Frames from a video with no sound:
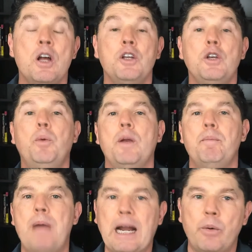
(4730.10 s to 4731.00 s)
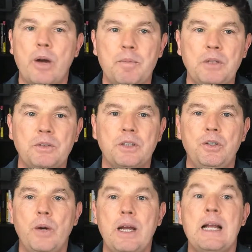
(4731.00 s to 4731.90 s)
You put background music
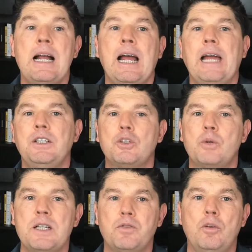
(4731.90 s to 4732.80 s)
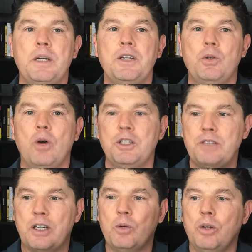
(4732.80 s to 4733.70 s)
to it and you transform it into, I'll use
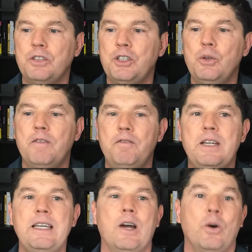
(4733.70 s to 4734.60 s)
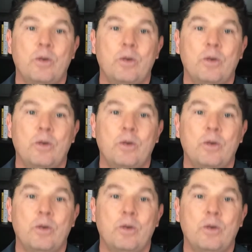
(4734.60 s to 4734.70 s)
air quotes, into a video.